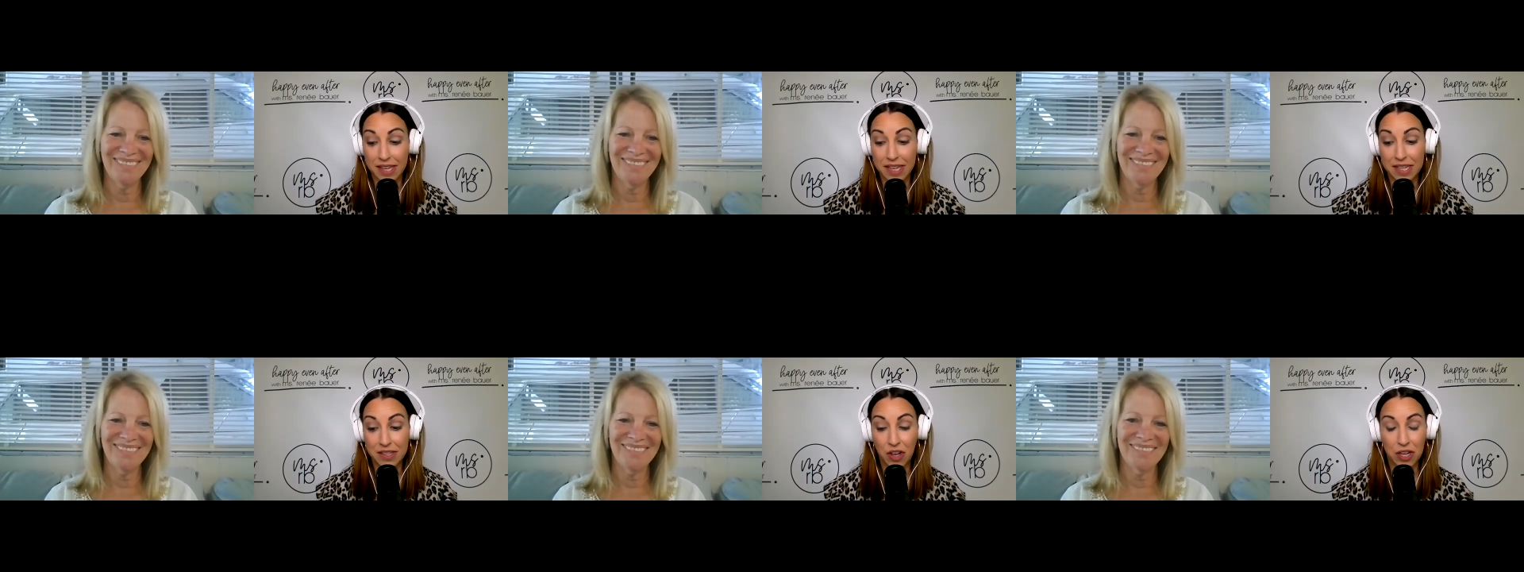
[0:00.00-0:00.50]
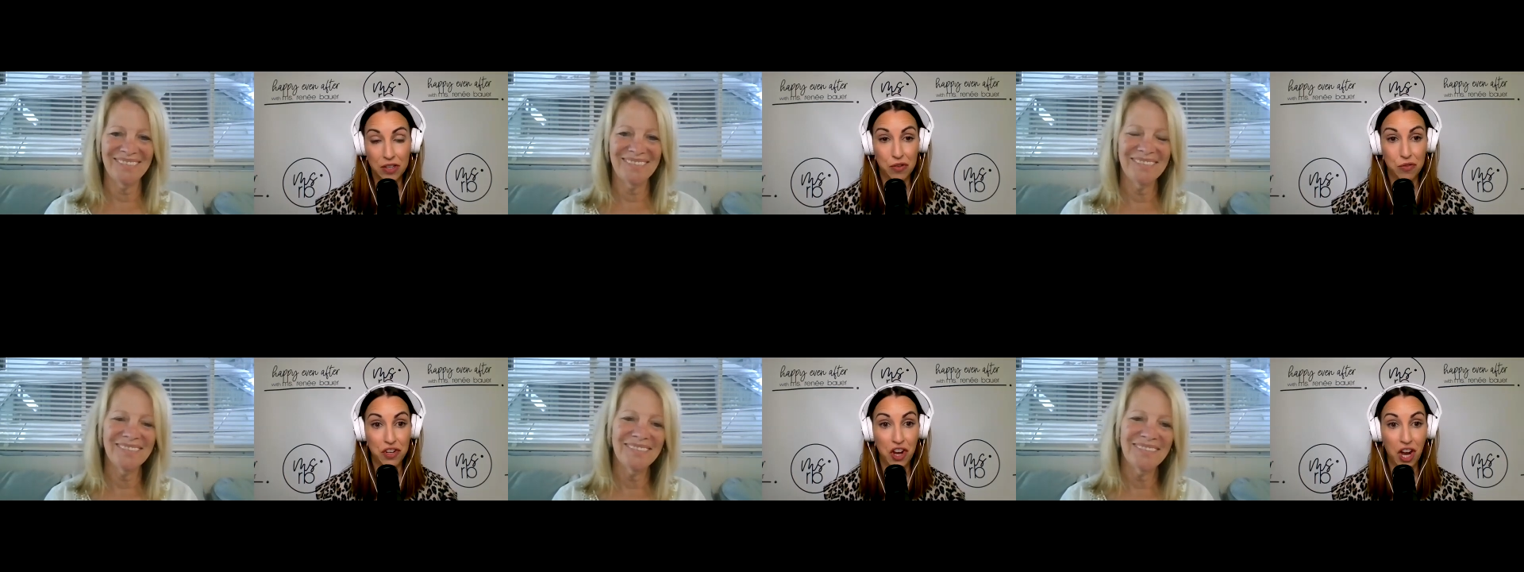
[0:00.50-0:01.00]
Speaker 1: is also
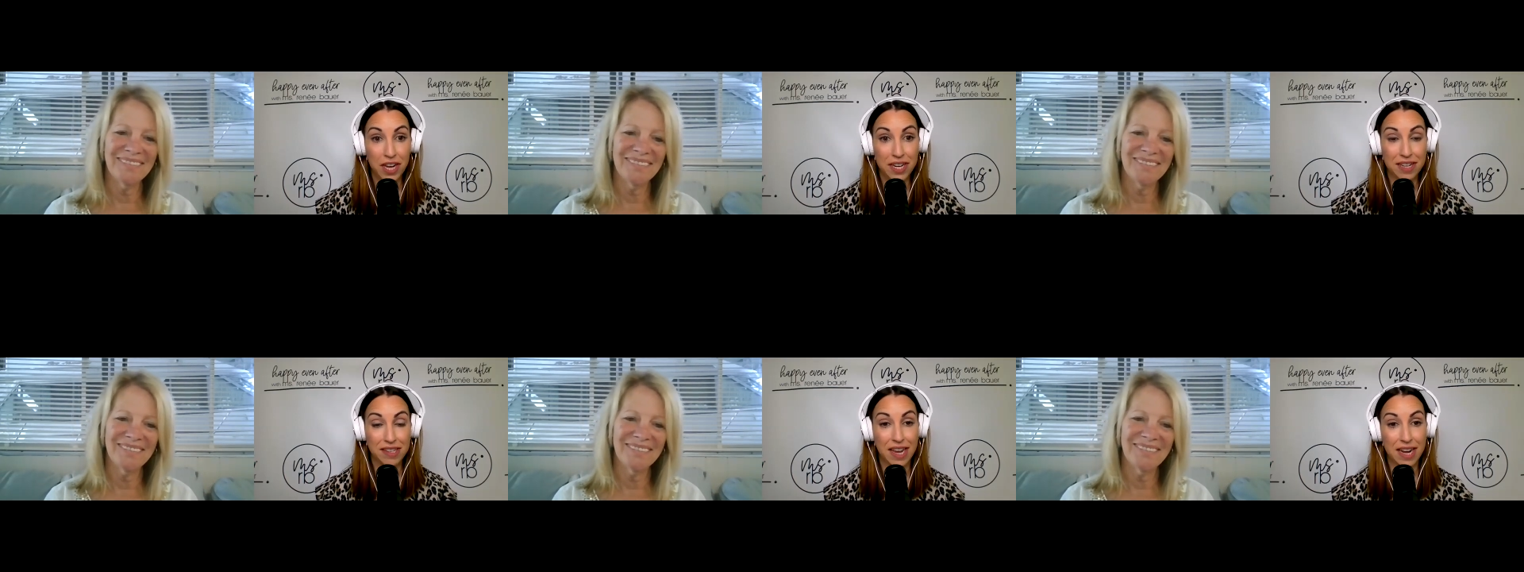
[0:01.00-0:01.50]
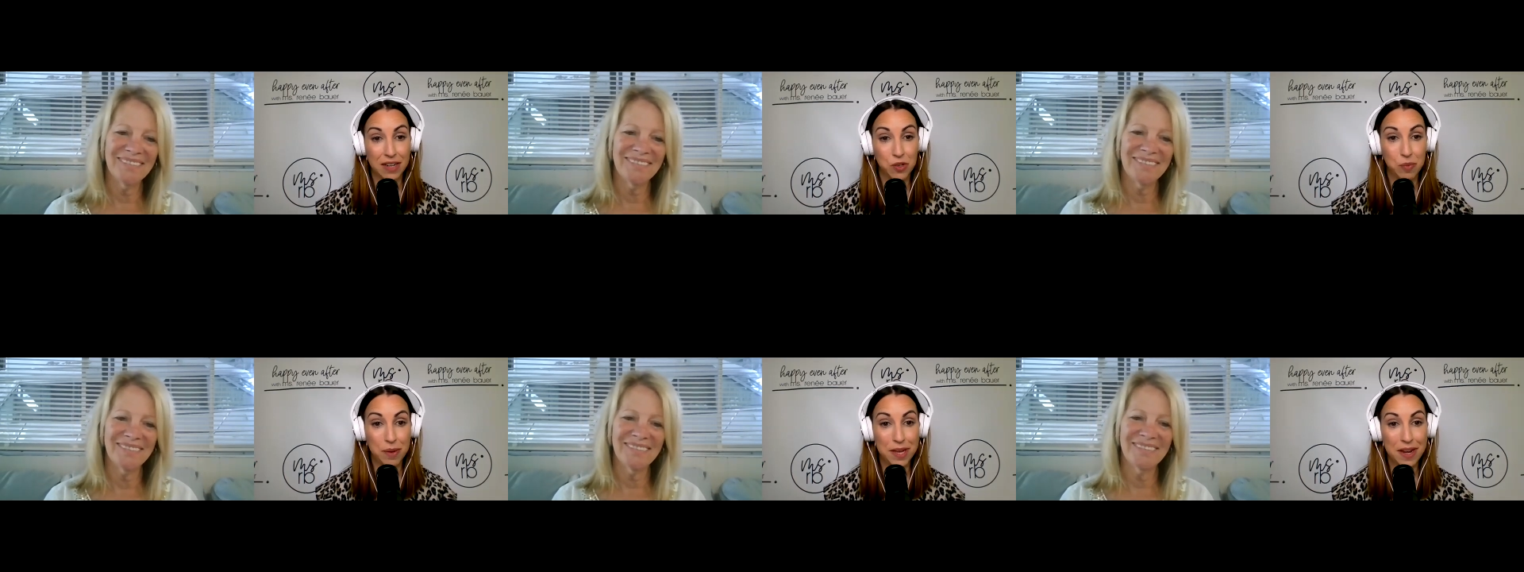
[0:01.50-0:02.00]

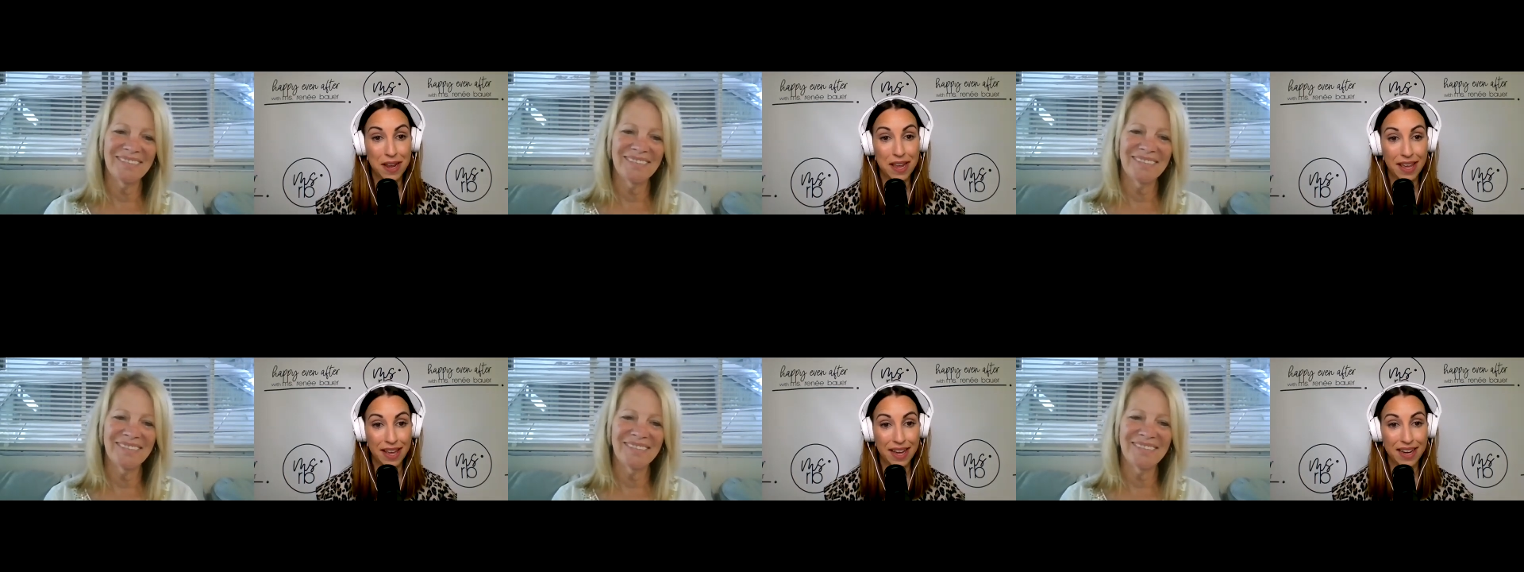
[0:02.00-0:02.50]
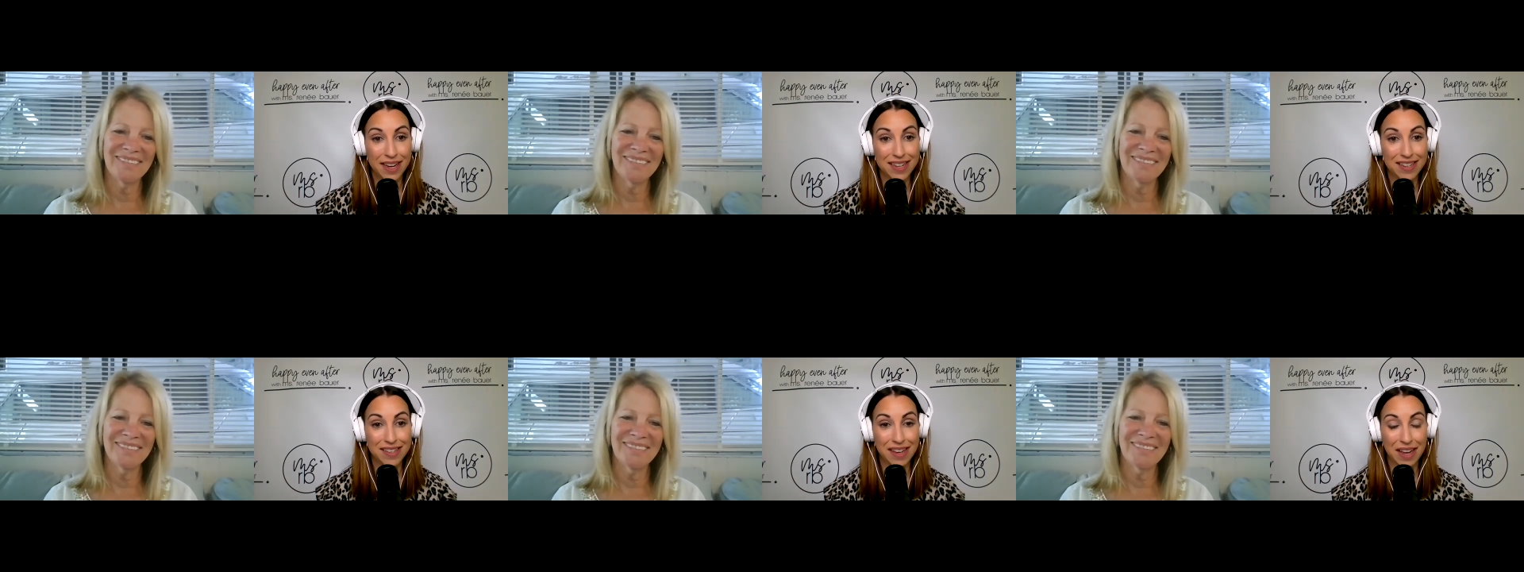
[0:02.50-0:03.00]
non-attachment and
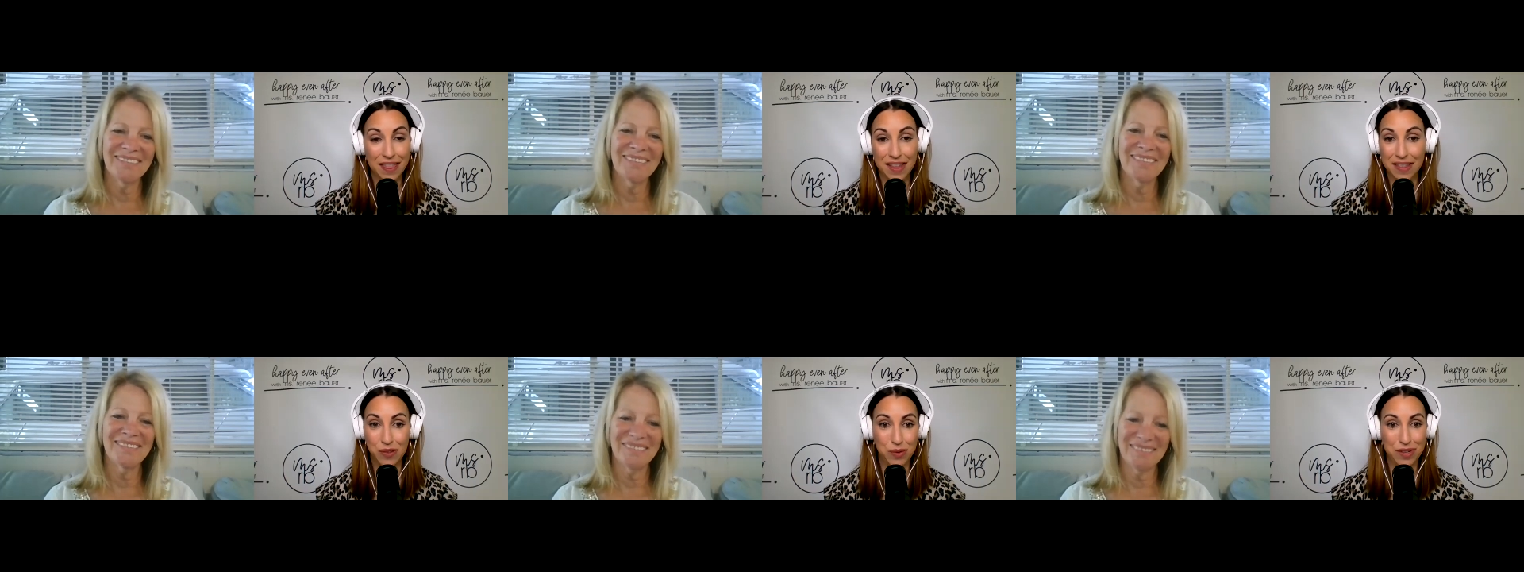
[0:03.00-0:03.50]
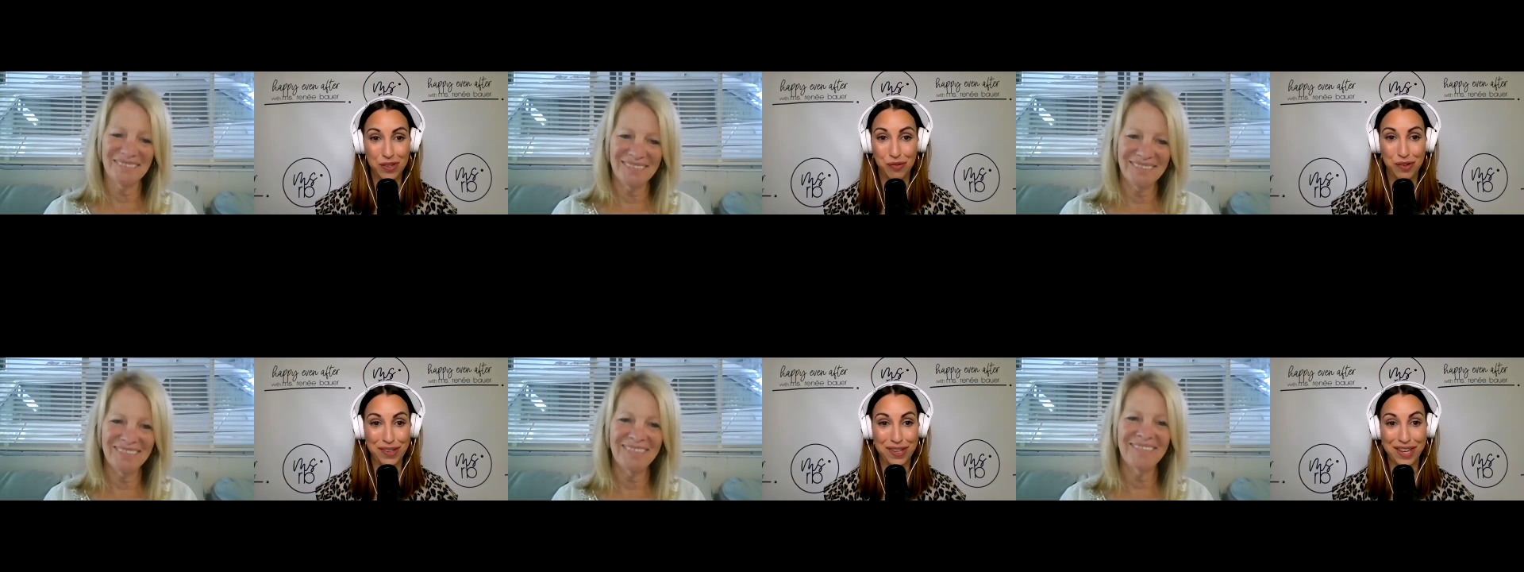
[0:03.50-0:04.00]
I think this one is
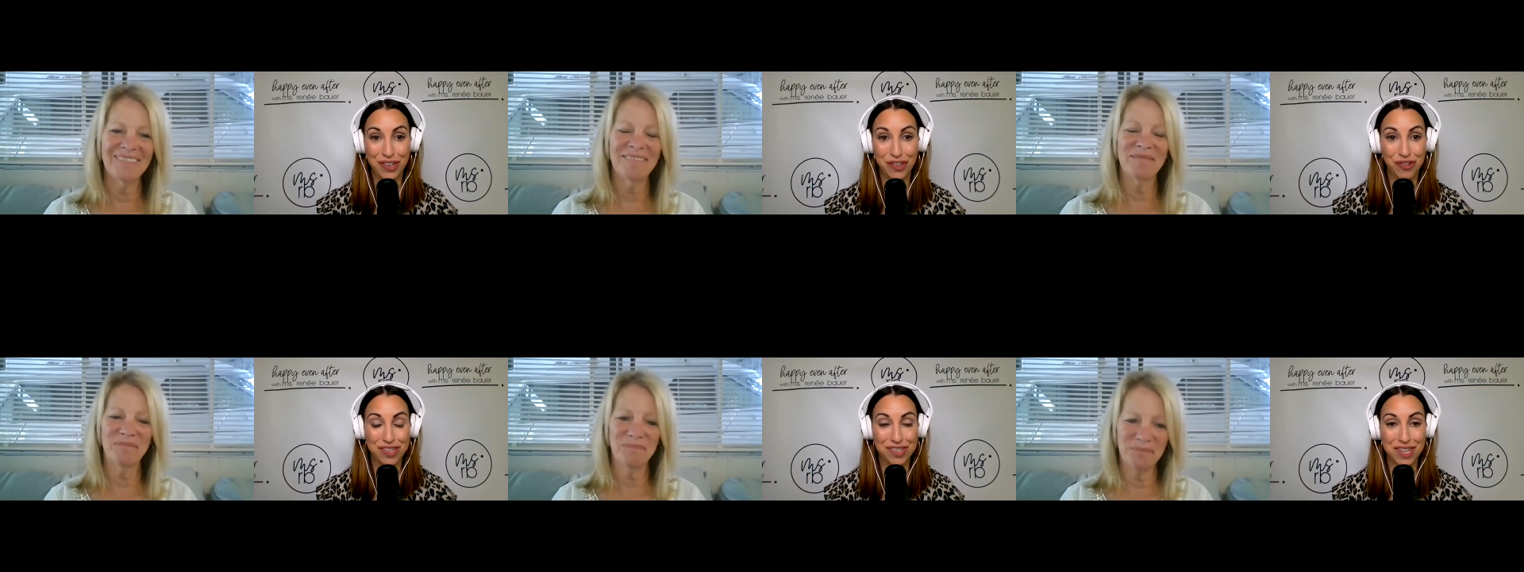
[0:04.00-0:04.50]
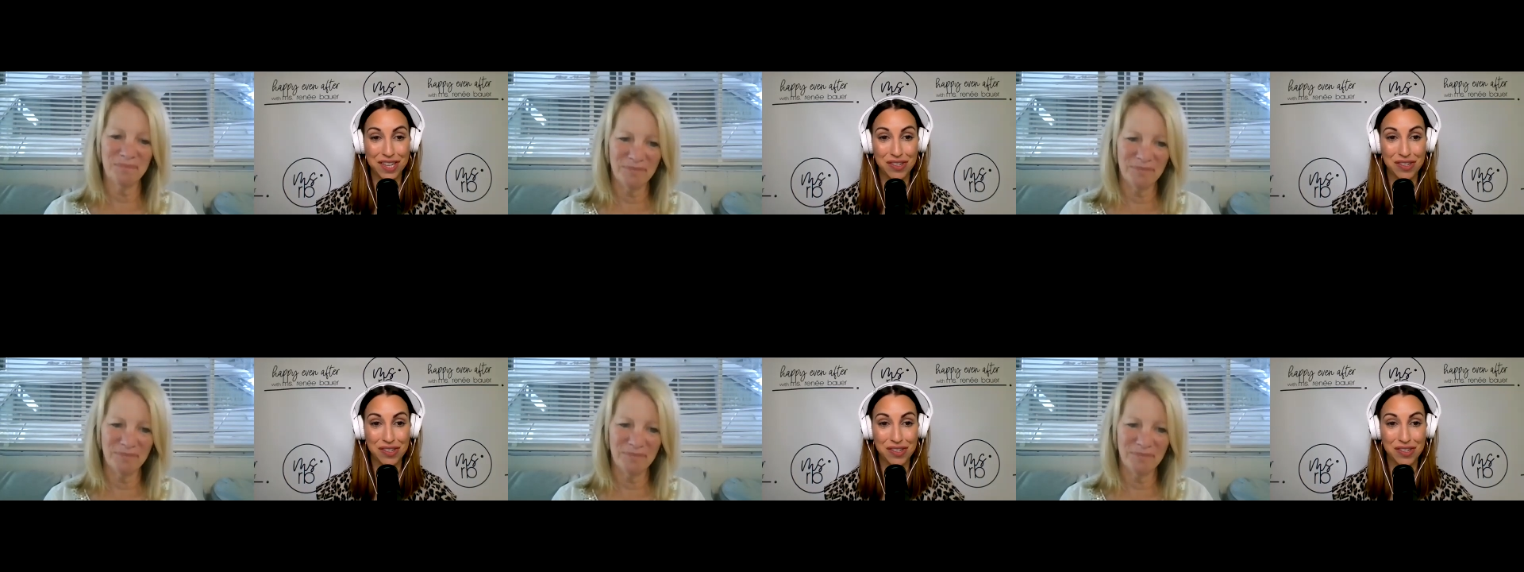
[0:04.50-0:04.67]
really interesting.